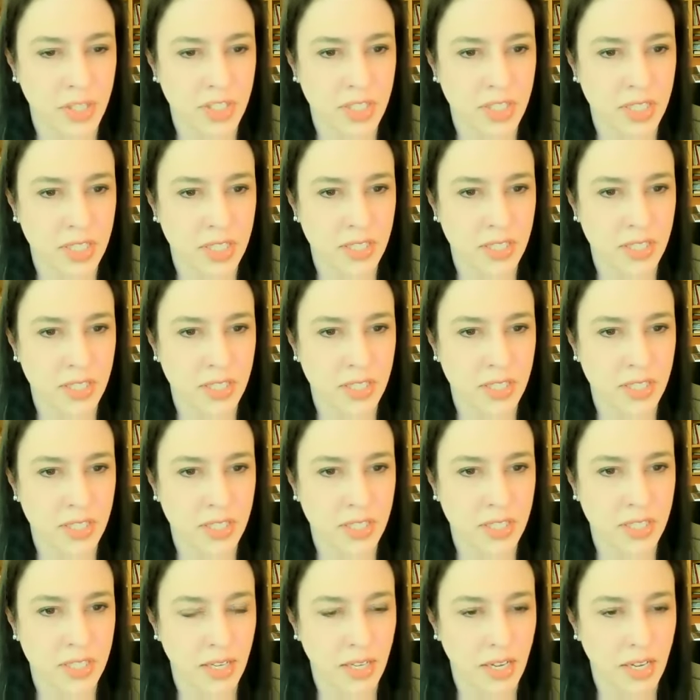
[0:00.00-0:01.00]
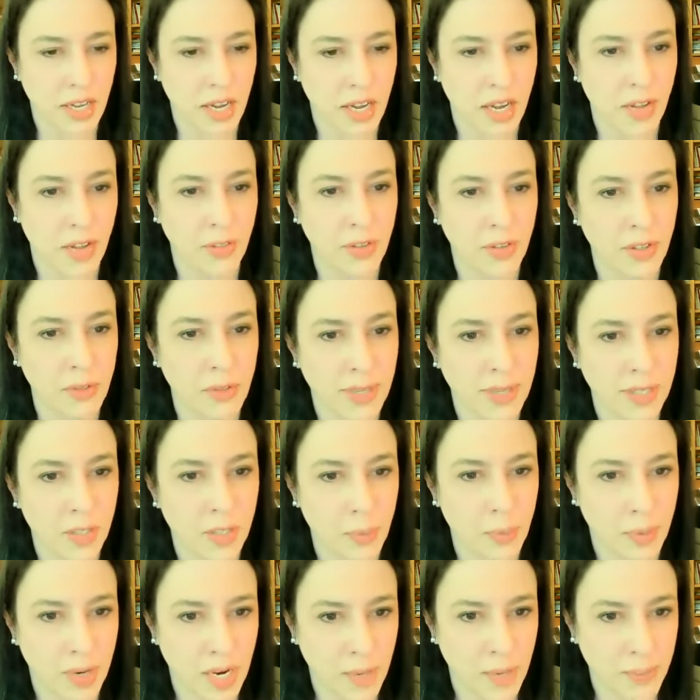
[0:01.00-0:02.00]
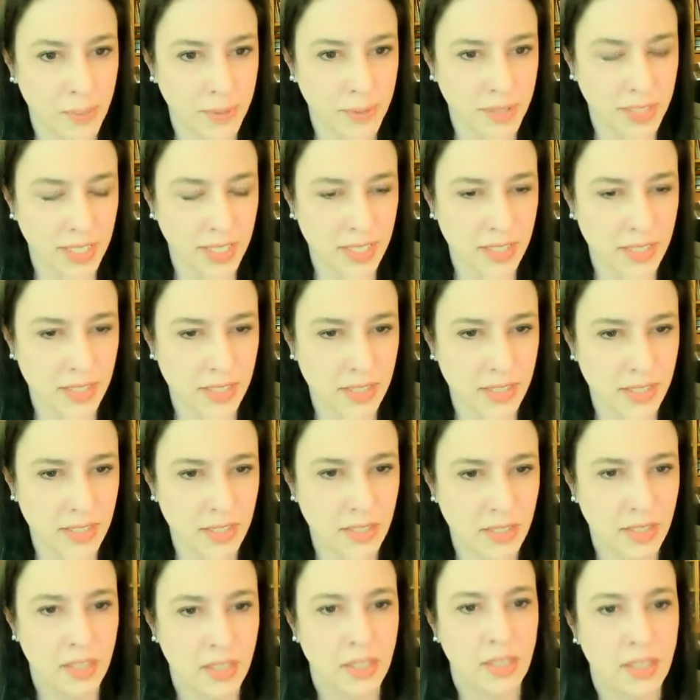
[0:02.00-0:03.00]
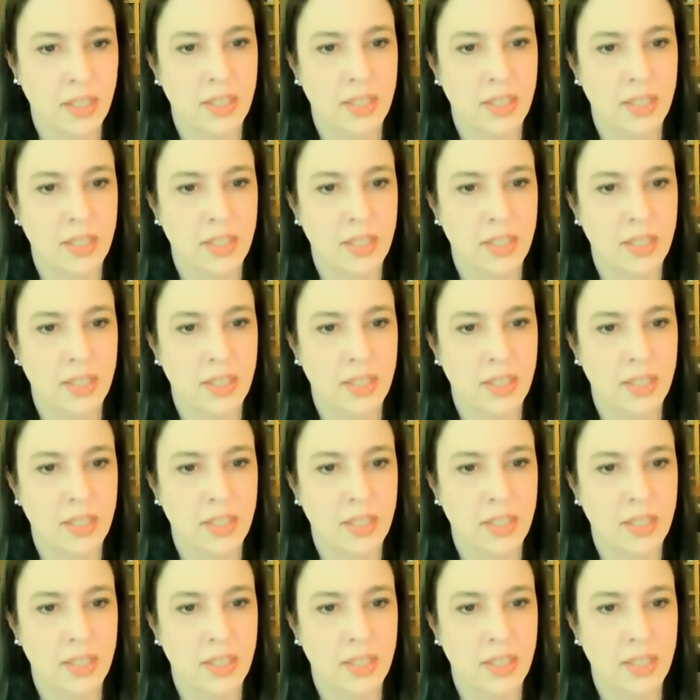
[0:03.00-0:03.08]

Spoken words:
to purchase other rental properties.